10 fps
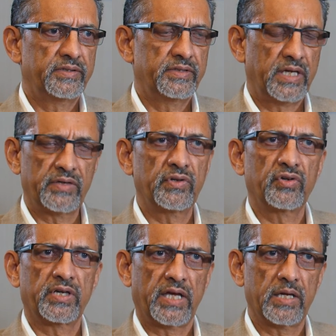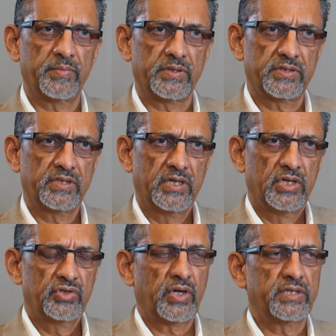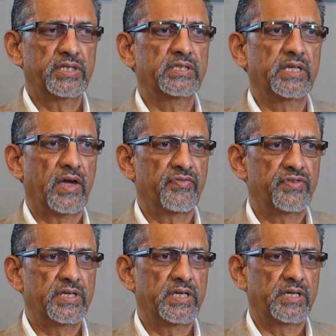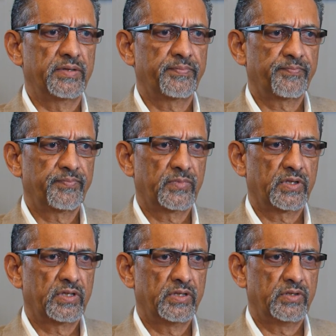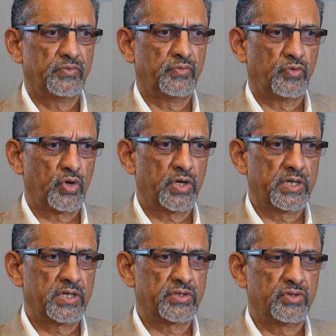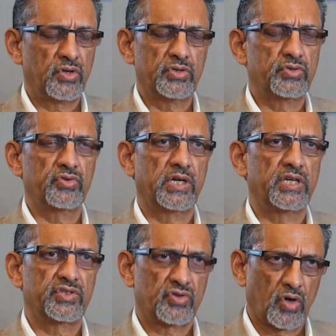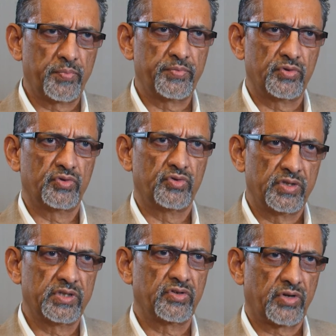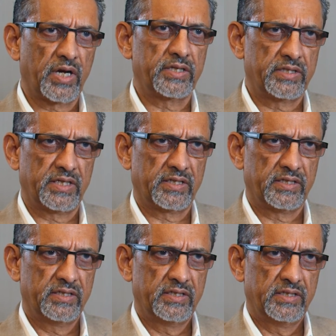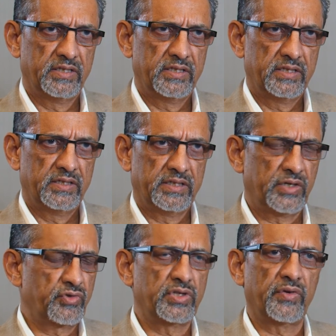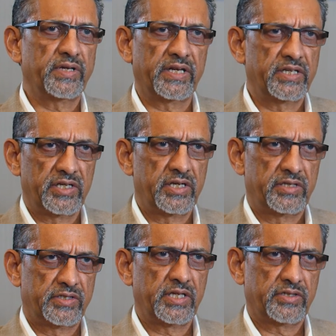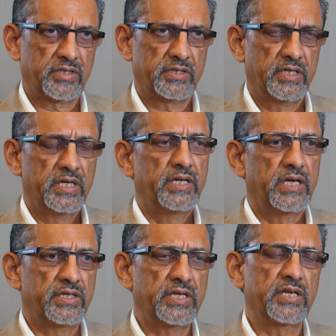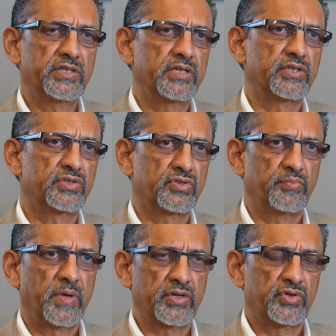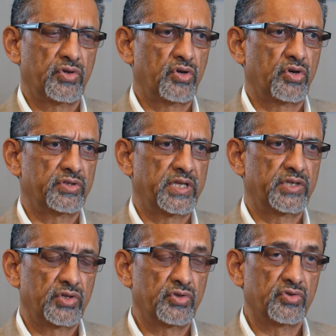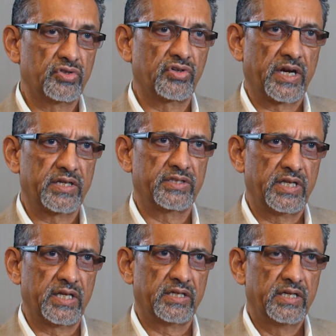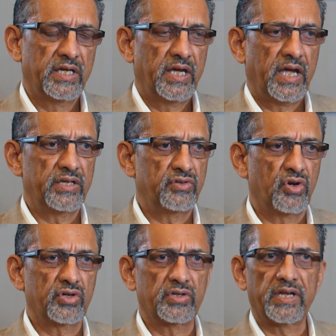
That will not help us. So I think the FDA warning is not to really stop you doing the right thing. There was never any intention. Intention is to make sure that you do the right thing and don't